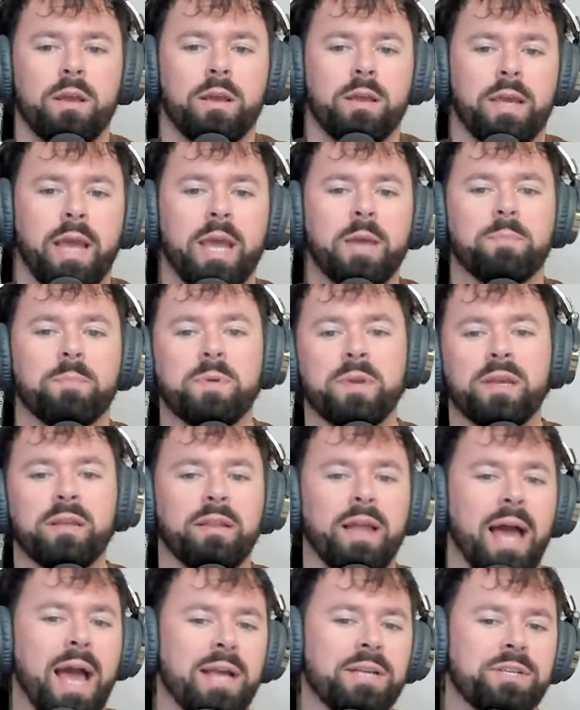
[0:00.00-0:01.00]
KP,
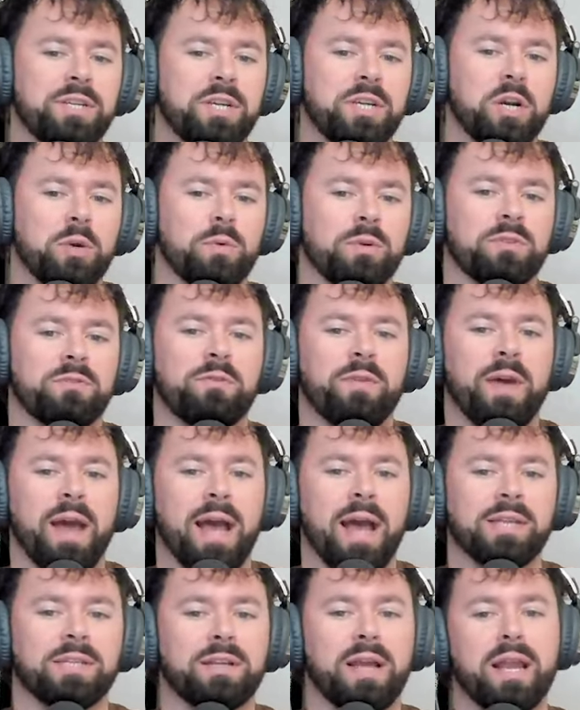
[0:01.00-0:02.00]
last year was
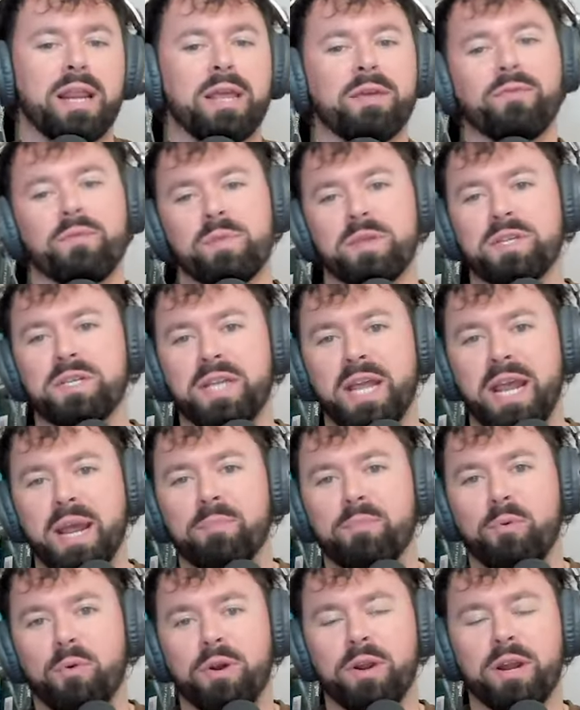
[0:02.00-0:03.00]
fascinating from the
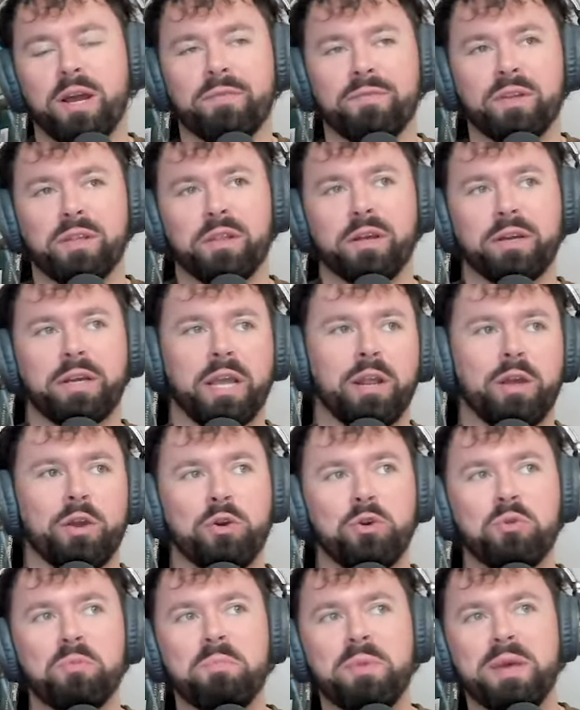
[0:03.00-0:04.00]
standpoint of you look at
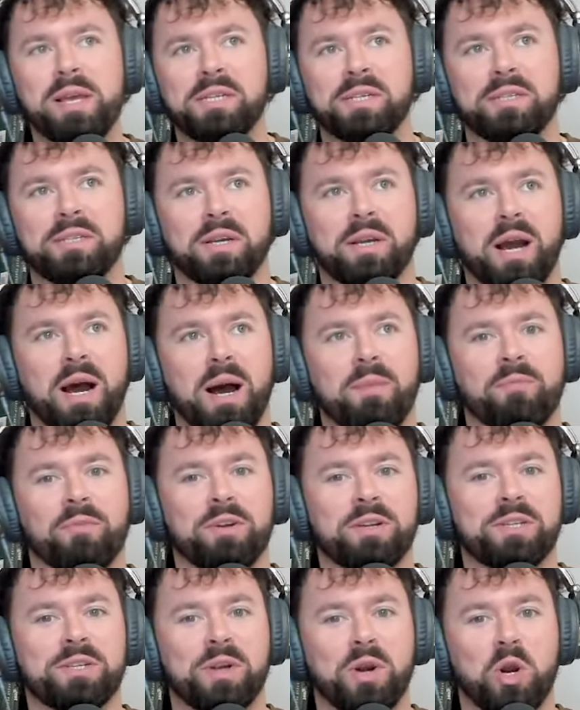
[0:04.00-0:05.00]
who missed the
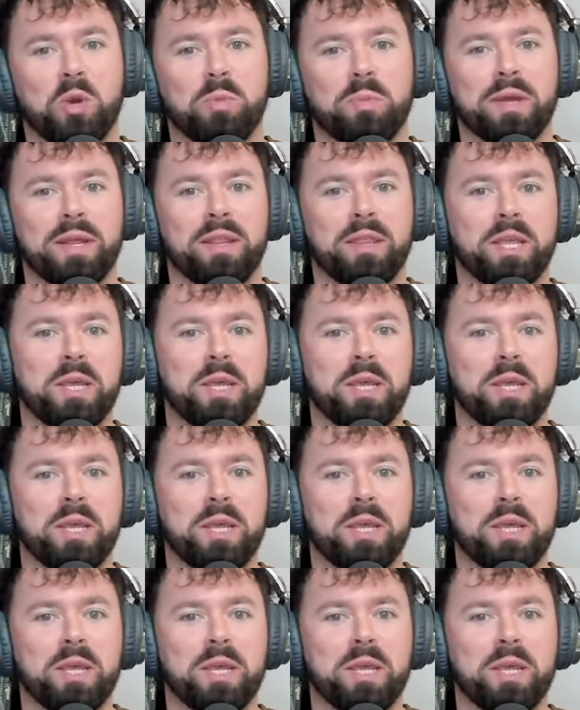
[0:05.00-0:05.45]
conference tournament.